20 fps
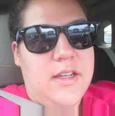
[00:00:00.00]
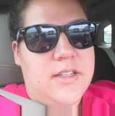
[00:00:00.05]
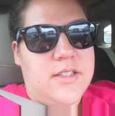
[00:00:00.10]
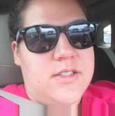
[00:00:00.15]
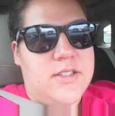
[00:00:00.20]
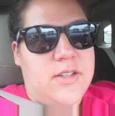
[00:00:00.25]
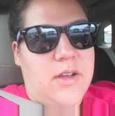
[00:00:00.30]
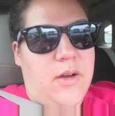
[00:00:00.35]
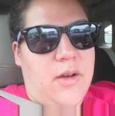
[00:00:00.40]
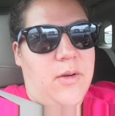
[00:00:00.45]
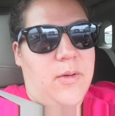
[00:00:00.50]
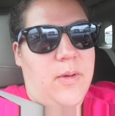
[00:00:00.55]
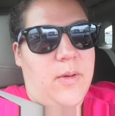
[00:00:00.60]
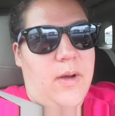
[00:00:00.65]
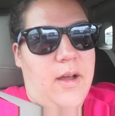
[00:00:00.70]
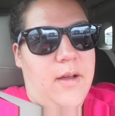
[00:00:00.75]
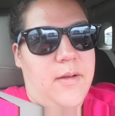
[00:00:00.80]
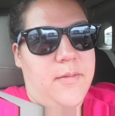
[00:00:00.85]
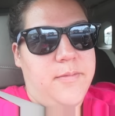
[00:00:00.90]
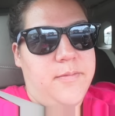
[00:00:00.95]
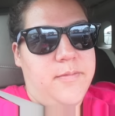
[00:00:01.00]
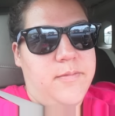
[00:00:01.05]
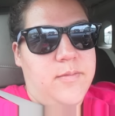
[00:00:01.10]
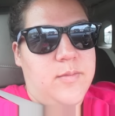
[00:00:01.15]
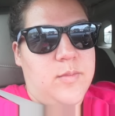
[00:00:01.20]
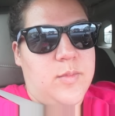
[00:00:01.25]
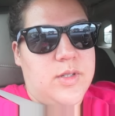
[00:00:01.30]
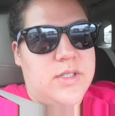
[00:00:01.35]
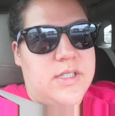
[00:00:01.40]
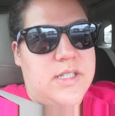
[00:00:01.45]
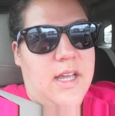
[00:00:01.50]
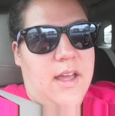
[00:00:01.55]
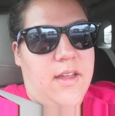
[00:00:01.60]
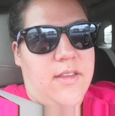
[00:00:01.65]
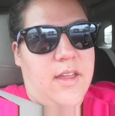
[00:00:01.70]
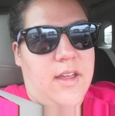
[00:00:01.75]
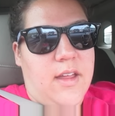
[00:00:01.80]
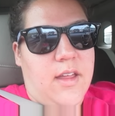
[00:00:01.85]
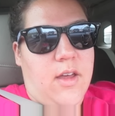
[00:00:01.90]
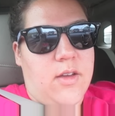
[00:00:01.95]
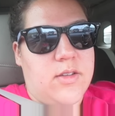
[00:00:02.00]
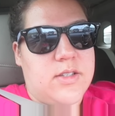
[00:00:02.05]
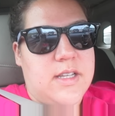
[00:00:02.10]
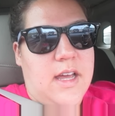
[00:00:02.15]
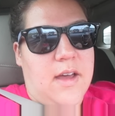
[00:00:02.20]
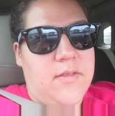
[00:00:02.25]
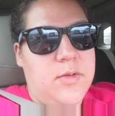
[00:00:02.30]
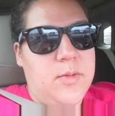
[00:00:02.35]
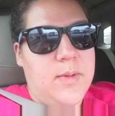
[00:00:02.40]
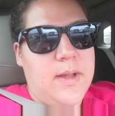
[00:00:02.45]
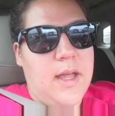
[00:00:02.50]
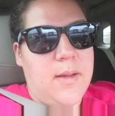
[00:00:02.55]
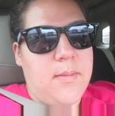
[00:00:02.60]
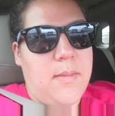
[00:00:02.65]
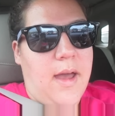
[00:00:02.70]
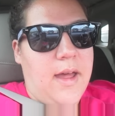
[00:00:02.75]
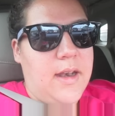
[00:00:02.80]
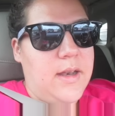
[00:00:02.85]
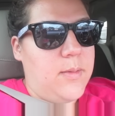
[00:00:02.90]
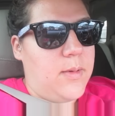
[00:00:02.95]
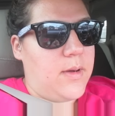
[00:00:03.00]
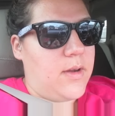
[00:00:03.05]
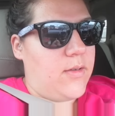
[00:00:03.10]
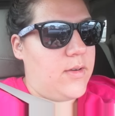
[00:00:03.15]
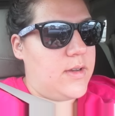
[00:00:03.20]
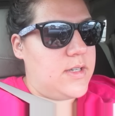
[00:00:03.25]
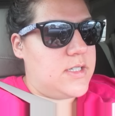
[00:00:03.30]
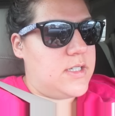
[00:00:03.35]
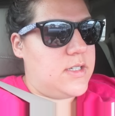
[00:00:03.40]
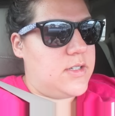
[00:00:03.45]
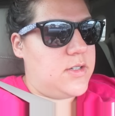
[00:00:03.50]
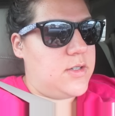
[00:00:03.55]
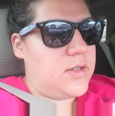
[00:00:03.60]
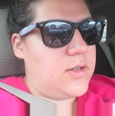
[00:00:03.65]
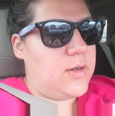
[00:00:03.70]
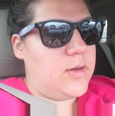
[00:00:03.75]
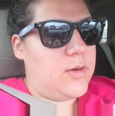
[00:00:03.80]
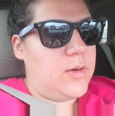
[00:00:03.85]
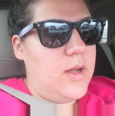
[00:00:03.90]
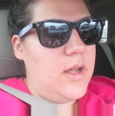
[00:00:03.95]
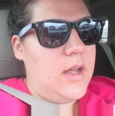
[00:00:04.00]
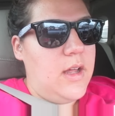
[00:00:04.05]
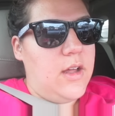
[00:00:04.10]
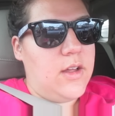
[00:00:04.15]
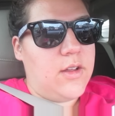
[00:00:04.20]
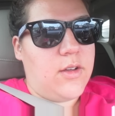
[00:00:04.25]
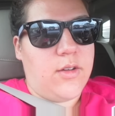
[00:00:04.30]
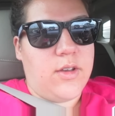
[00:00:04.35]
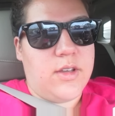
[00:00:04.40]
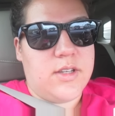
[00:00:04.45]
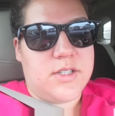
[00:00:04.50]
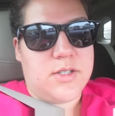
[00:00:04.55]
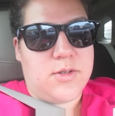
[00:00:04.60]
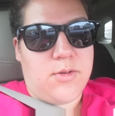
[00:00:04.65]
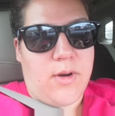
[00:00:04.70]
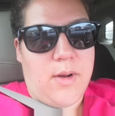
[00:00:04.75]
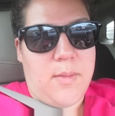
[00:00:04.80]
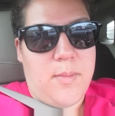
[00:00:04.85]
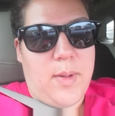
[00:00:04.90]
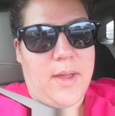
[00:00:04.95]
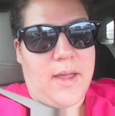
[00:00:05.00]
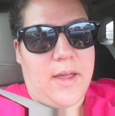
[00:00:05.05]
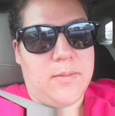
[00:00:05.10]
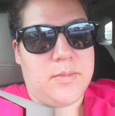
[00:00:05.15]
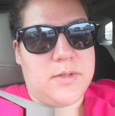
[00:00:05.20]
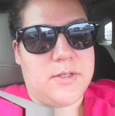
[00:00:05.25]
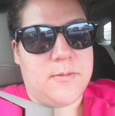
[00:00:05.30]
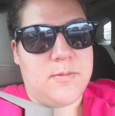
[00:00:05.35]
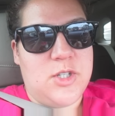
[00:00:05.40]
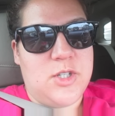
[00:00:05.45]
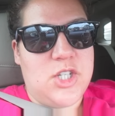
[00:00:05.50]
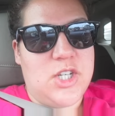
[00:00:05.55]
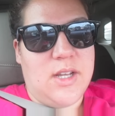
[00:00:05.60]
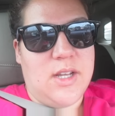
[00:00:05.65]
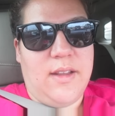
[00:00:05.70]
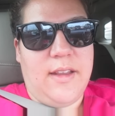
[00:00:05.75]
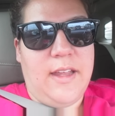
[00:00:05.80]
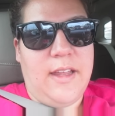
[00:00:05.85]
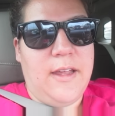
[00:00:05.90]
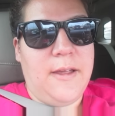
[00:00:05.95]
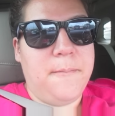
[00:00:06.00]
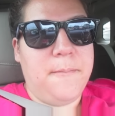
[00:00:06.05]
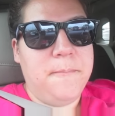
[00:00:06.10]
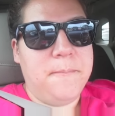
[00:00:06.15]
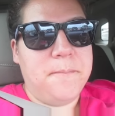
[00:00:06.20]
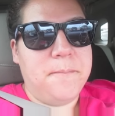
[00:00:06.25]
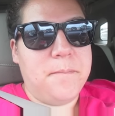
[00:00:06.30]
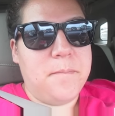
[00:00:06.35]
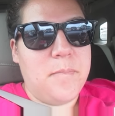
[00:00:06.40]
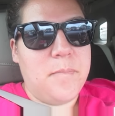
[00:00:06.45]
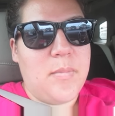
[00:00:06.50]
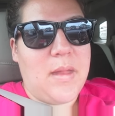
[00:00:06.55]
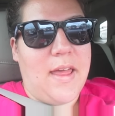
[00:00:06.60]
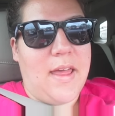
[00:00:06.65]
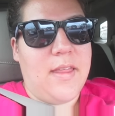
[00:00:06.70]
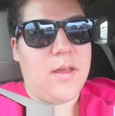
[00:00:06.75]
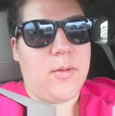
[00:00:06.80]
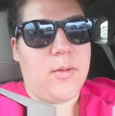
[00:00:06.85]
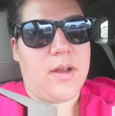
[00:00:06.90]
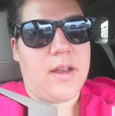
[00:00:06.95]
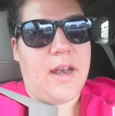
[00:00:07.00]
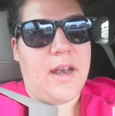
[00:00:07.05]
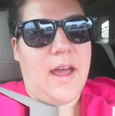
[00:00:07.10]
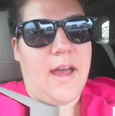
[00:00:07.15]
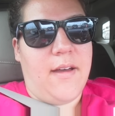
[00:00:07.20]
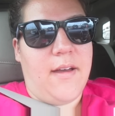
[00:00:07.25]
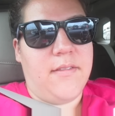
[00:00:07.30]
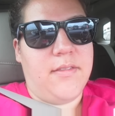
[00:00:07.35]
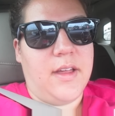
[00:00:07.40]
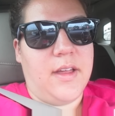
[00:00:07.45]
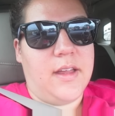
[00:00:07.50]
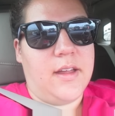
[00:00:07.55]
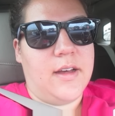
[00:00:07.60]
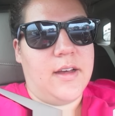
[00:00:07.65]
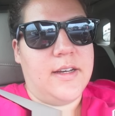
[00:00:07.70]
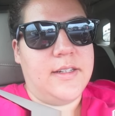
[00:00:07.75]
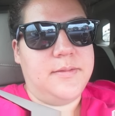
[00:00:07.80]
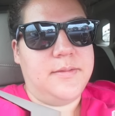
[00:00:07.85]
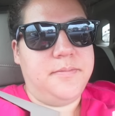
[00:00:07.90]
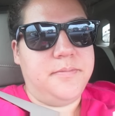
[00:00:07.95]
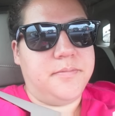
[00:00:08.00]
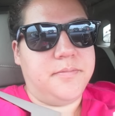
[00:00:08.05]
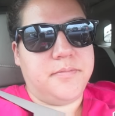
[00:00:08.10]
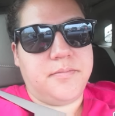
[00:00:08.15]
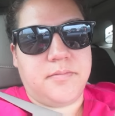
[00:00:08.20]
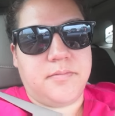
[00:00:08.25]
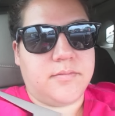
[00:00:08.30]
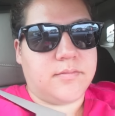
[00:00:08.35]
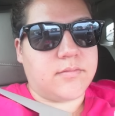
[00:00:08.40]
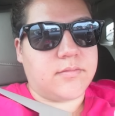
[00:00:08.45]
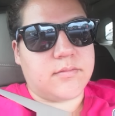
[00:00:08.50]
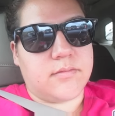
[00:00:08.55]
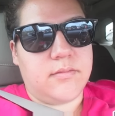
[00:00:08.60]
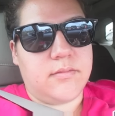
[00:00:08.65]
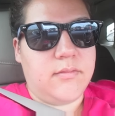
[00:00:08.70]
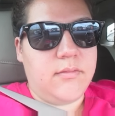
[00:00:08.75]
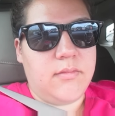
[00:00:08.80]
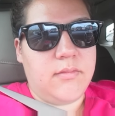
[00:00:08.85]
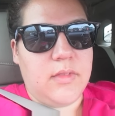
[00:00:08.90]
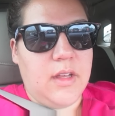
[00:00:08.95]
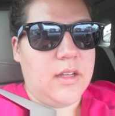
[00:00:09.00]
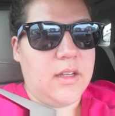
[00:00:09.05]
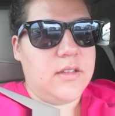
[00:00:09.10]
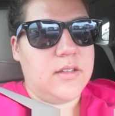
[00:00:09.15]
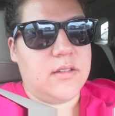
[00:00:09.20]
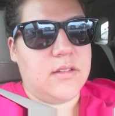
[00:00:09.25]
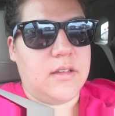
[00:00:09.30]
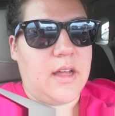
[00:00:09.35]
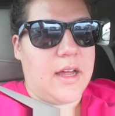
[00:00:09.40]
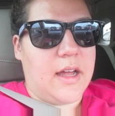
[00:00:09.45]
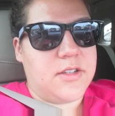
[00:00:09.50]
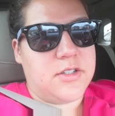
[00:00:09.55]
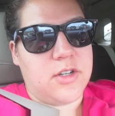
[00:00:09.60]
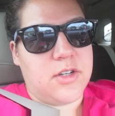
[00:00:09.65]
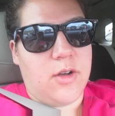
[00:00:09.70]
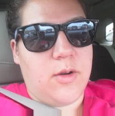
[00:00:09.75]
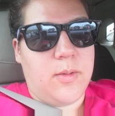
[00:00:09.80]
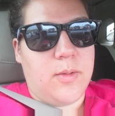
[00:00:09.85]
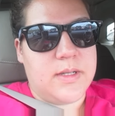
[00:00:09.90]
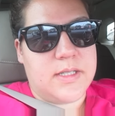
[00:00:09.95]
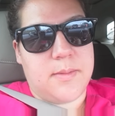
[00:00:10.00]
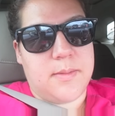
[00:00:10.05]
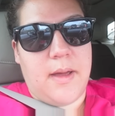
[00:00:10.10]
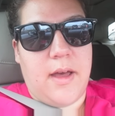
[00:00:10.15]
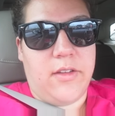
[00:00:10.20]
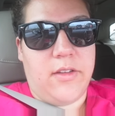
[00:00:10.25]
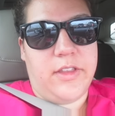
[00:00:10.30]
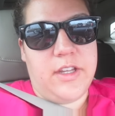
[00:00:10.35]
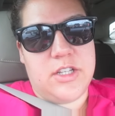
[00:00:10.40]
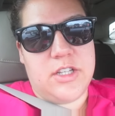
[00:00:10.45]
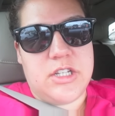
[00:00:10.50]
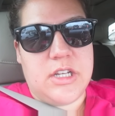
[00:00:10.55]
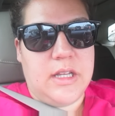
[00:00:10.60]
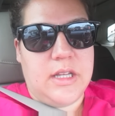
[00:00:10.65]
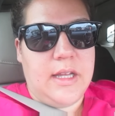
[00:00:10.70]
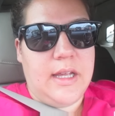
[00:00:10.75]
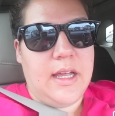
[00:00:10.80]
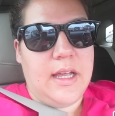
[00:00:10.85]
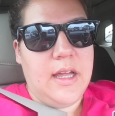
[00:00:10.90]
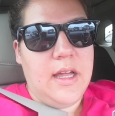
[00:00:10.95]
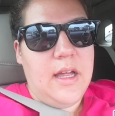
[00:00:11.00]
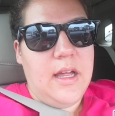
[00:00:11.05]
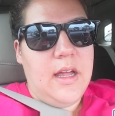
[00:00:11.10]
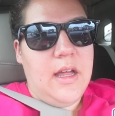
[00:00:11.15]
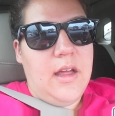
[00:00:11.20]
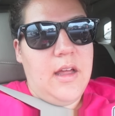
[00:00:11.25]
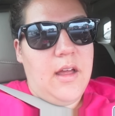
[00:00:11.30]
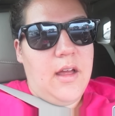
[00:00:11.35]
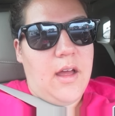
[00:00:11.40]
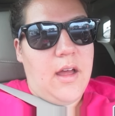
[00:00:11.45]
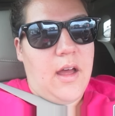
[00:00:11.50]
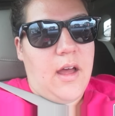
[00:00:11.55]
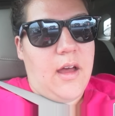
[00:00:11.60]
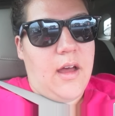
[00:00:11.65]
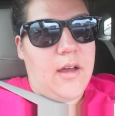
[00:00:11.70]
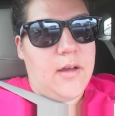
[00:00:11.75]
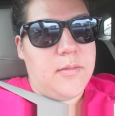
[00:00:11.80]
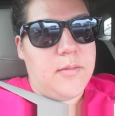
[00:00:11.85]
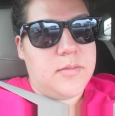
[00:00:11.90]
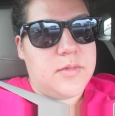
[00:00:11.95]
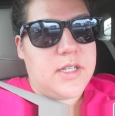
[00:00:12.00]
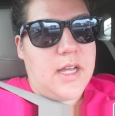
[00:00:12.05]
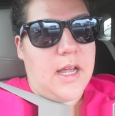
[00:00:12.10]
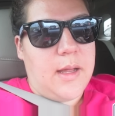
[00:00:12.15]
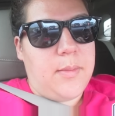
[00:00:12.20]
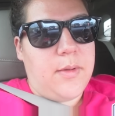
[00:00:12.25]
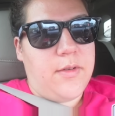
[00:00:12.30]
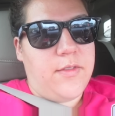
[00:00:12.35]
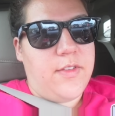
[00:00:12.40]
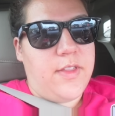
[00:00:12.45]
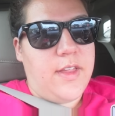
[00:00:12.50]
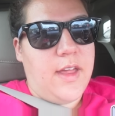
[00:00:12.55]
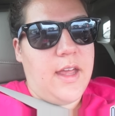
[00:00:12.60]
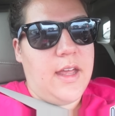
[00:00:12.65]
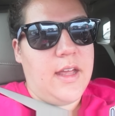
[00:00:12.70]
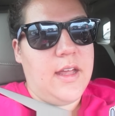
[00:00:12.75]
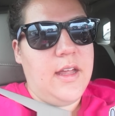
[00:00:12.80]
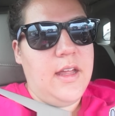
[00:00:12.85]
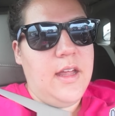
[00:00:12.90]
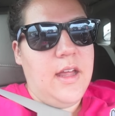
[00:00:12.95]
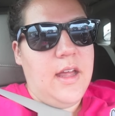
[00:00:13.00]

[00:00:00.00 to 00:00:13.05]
So um, we'll see how that goes. After we get Maddie, we're going to go to the store and pick up some chili. I think we're gonna have like a nacho with some healthy chili um, type of thing,